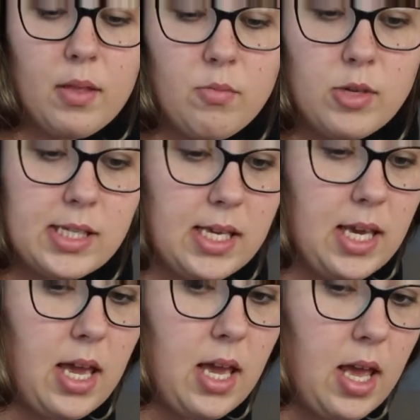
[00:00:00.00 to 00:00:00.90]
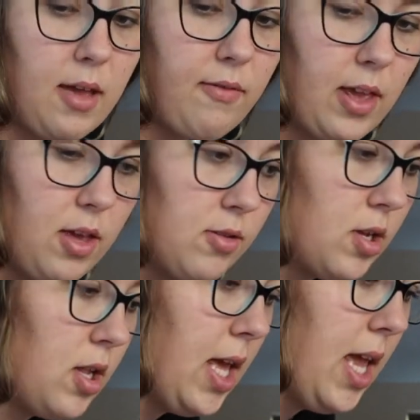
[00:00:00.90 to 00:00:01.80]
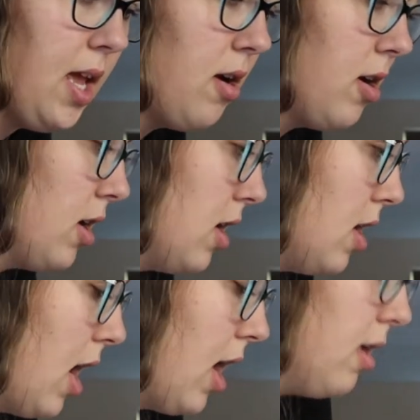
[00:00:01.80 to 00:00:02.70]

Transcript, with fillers: We'll see if I use all eight or not.